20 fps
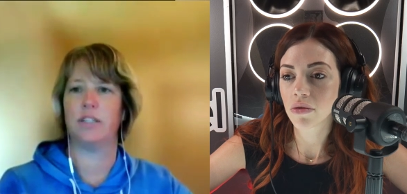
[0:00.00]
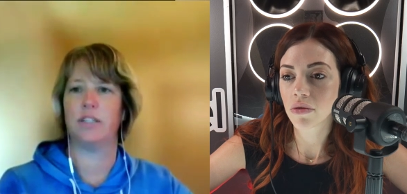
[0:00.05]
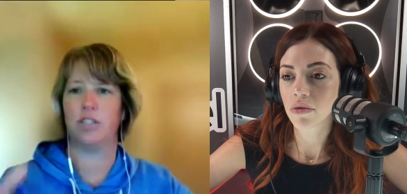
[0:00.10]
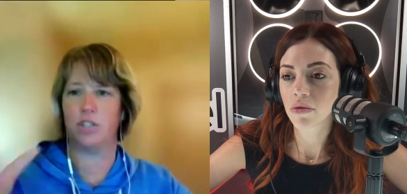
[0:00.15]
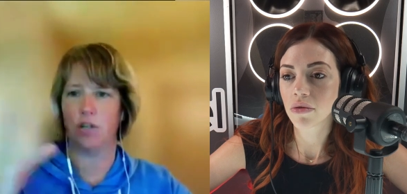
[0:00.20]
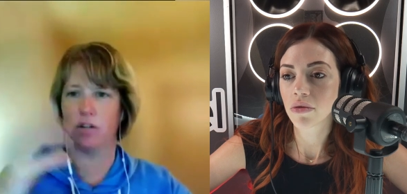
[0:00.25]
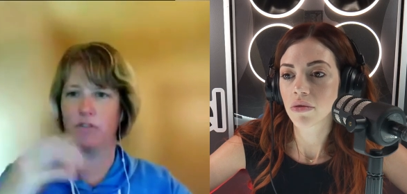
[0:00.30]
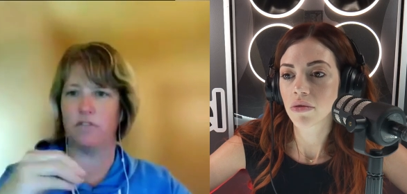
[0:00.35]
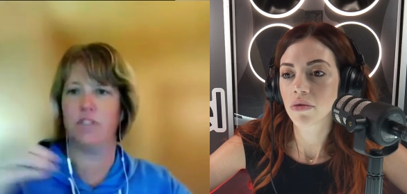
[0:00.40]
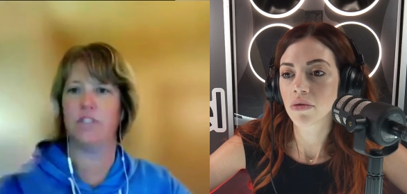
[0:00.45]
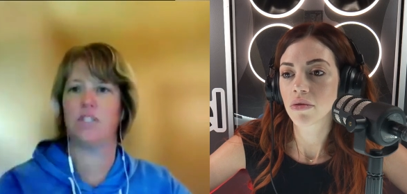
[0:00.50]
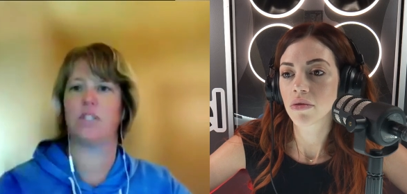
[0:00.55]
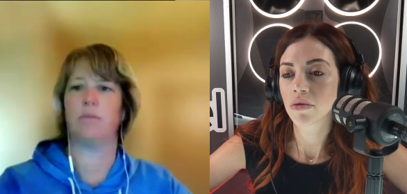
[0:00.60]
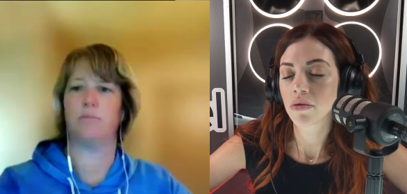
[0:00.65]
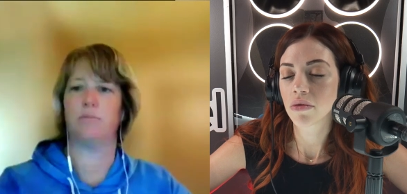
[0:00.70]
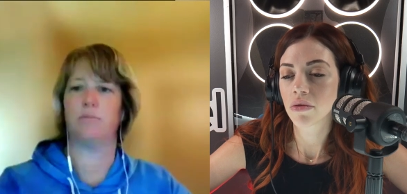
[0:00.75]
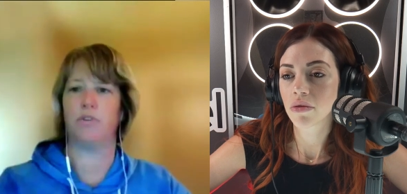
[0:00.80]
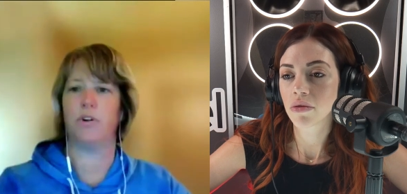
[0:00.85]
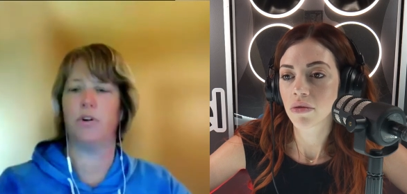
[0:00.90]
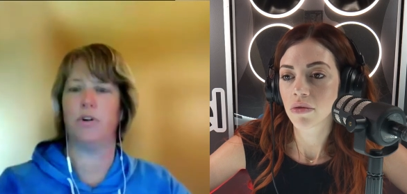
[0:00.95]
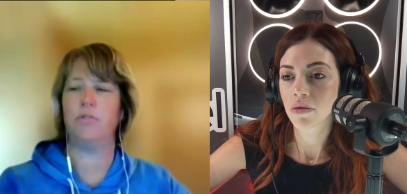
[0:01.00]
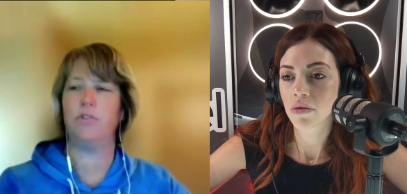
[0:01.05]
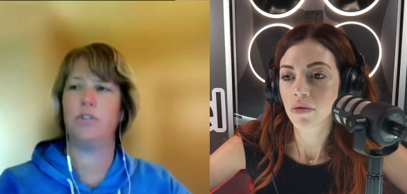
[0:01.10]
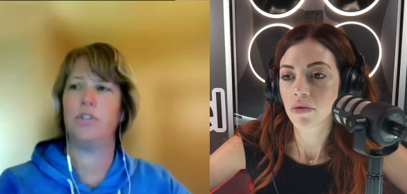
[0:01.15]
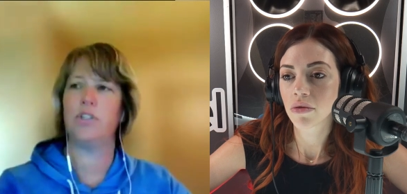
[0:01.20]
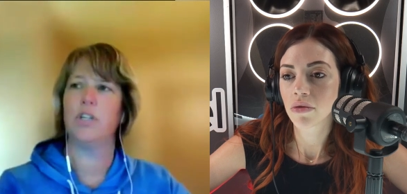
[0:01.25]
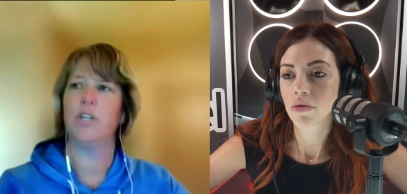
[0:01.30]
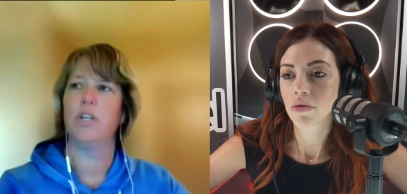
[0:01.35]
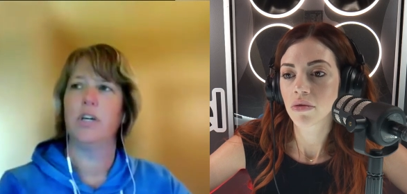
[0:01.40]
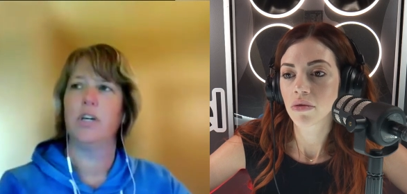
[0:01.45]
Speaker 1: uh, servants
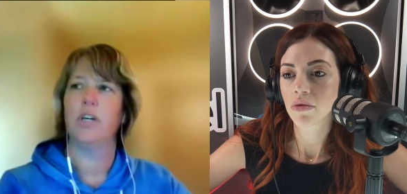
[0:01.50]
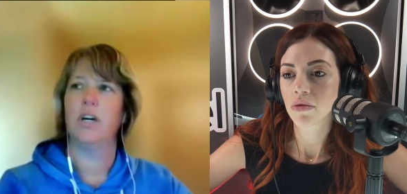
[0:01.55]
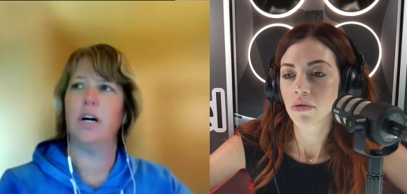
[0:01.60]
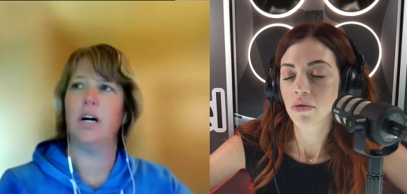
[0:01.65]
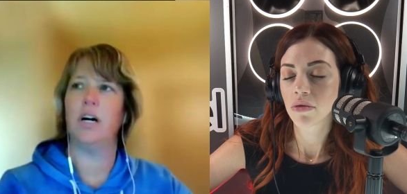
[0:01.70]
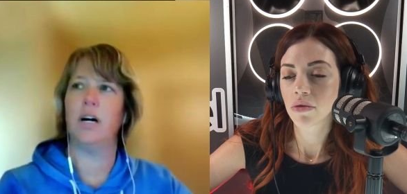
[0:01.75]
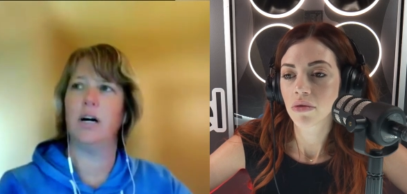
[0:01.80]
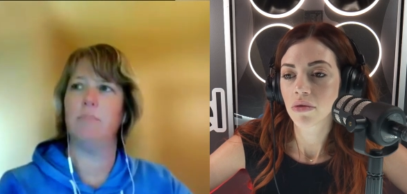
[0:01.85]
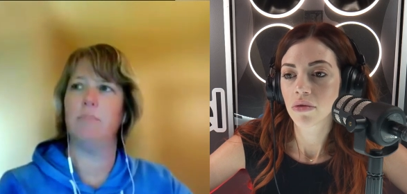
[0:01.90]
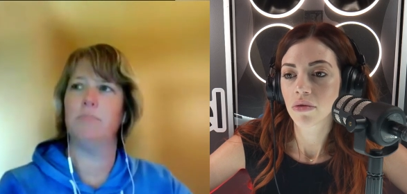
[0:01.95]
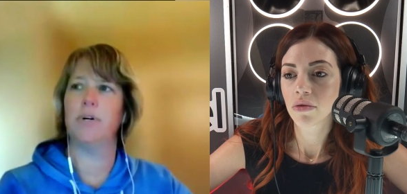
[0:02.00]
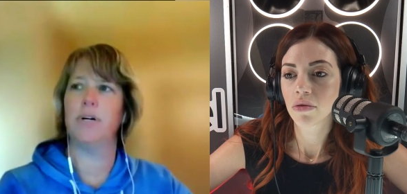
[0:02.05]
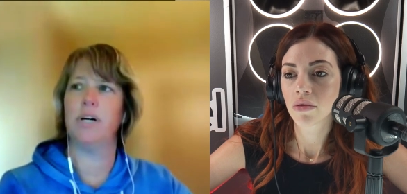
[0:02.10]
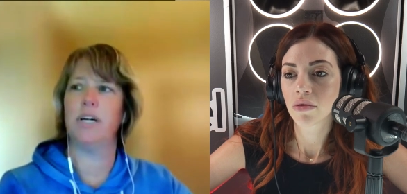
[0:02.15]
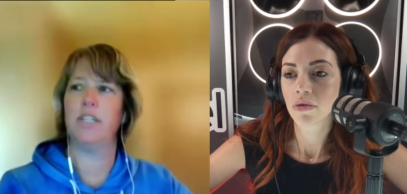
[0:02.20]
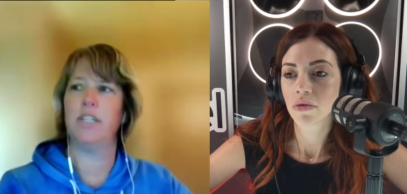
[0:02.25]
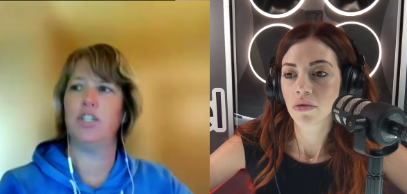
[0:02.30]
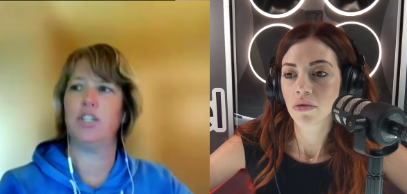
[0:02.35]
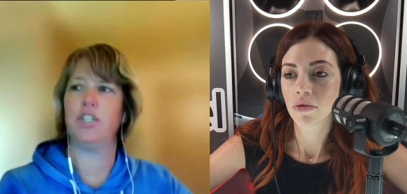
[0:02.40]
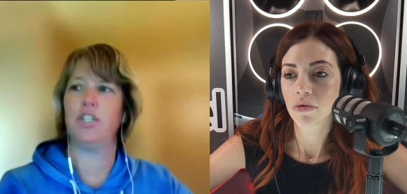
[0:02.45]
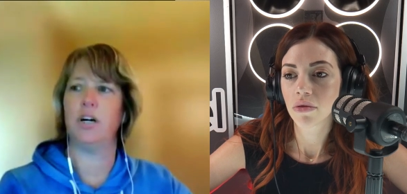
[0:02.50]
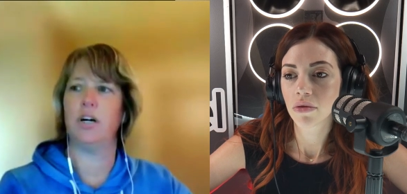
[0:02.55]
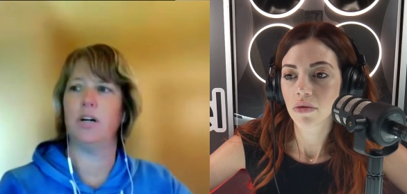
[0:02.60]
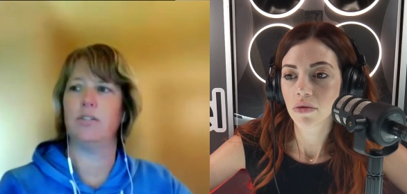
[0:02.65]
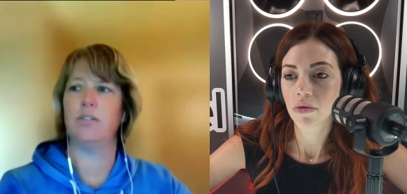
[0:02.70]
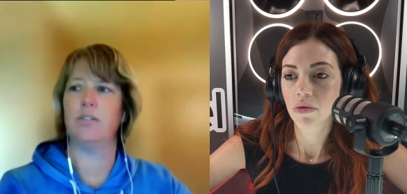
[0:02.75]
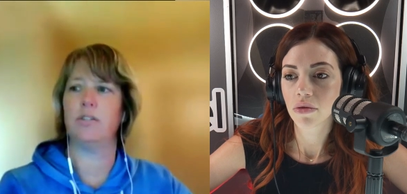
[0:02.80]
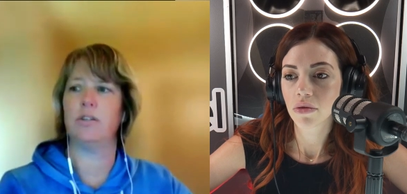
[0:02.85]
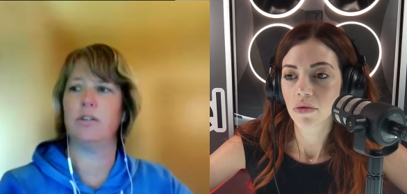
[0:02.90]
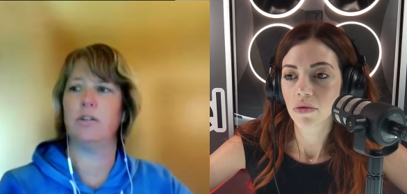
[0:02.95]
approach um, but she
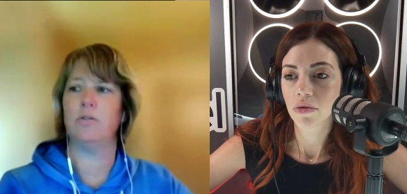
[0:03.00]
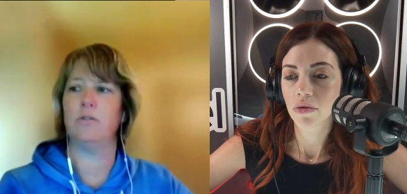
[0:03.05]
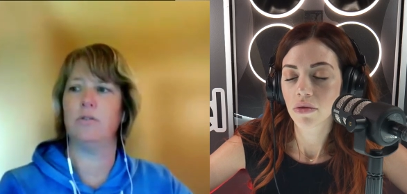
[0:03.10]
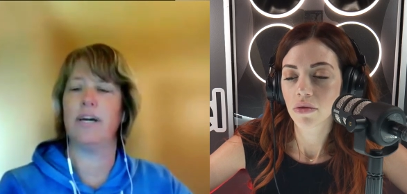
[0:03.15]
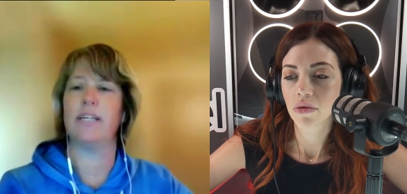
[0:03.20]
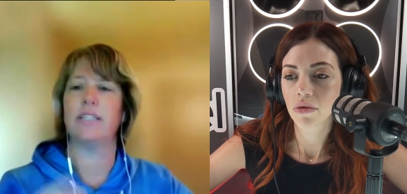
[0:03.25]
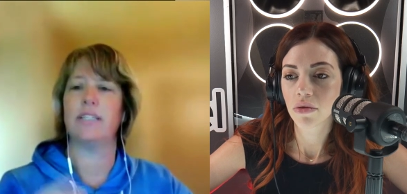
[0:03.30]
also,